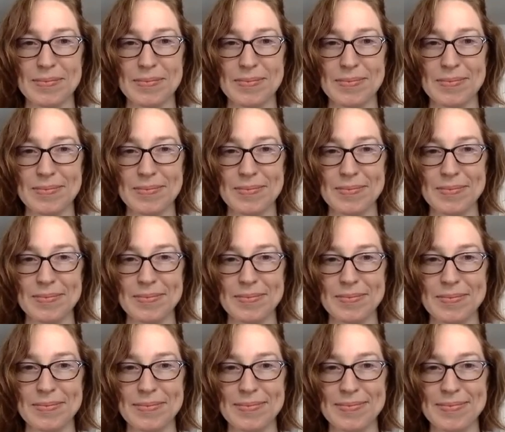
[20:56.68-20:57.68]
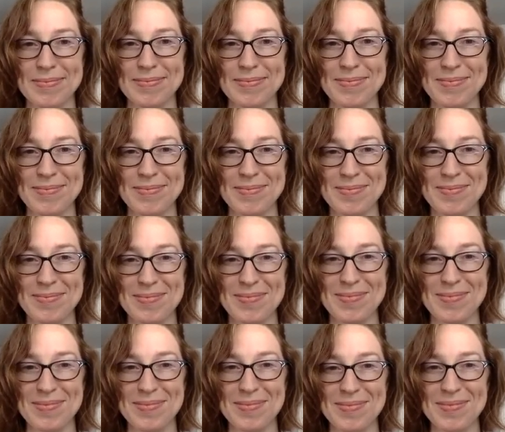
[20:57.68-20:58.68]

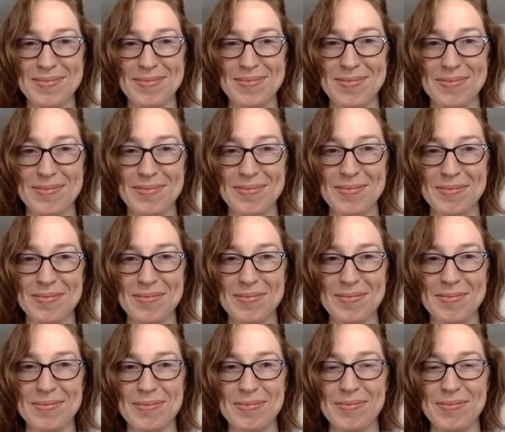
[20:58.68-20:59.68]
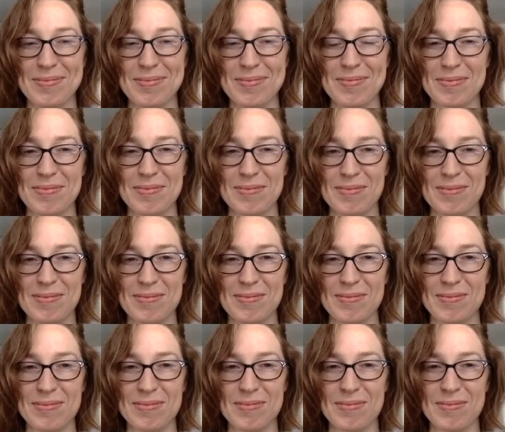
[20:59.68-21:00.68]

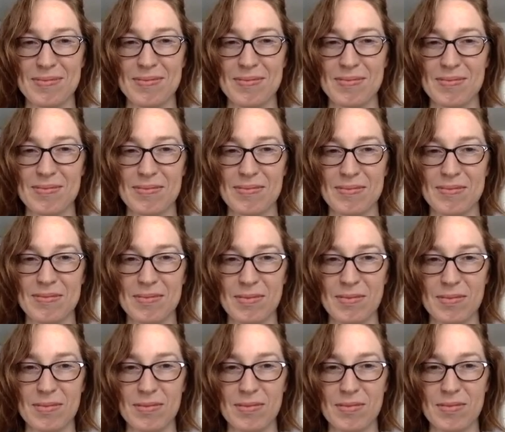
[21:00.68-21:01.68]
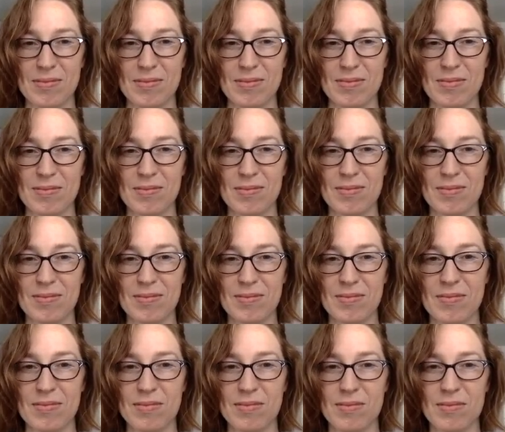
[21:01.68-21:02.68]

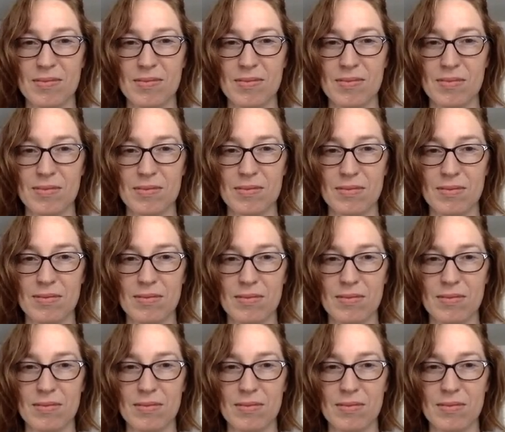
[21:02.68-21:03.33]
[no speech]